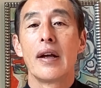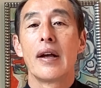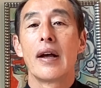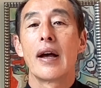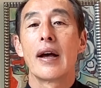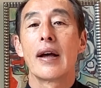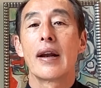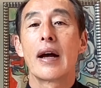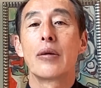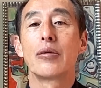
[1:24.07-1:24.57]

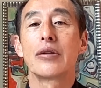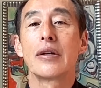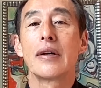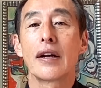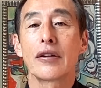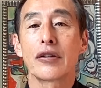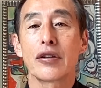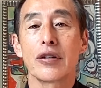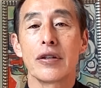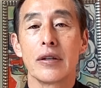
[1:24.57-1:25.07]
And I would
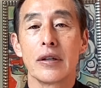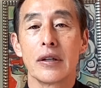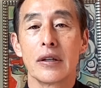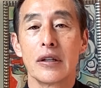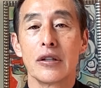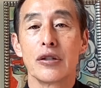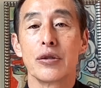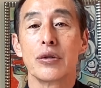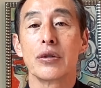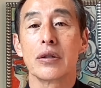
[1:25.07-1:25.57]
like to hear
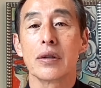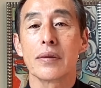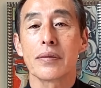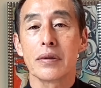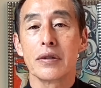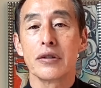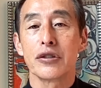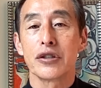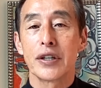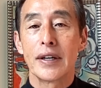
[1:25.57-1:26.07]
your
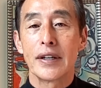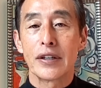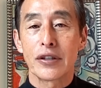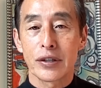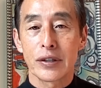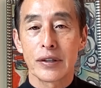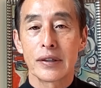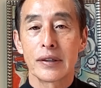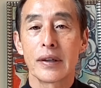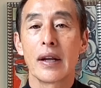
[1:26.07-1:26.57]

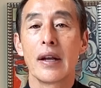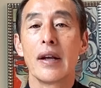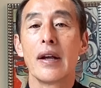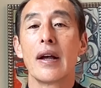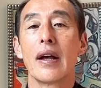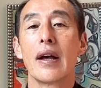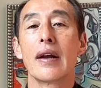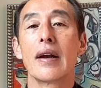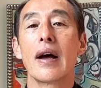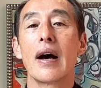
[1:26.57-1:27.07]
differentiation
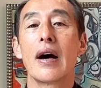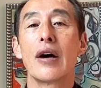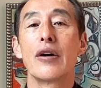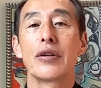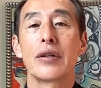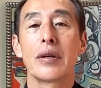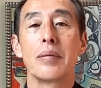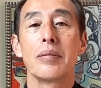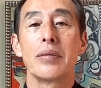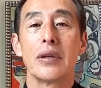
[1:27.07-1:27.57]
and how you
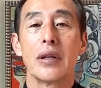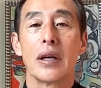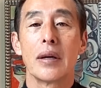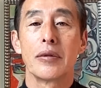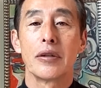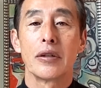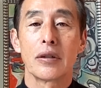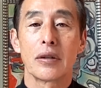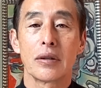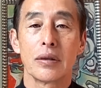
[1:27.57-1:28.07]
can be
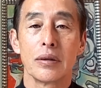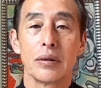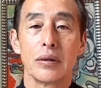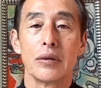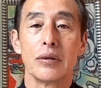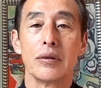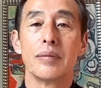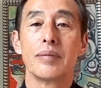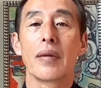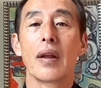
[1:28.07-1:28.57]
able
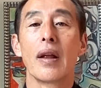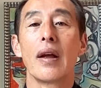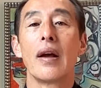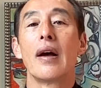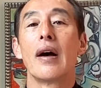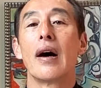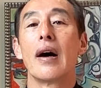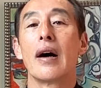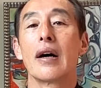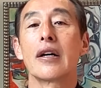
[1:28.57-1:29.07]
to
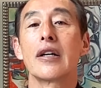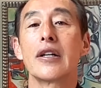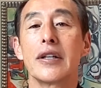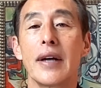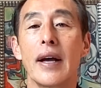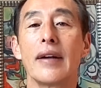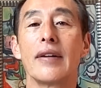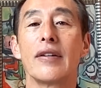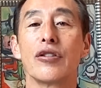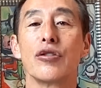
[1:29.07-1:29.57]
uh,
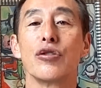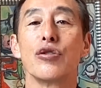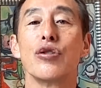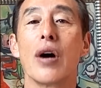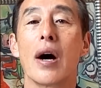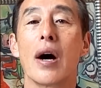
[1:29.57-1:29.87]
create these new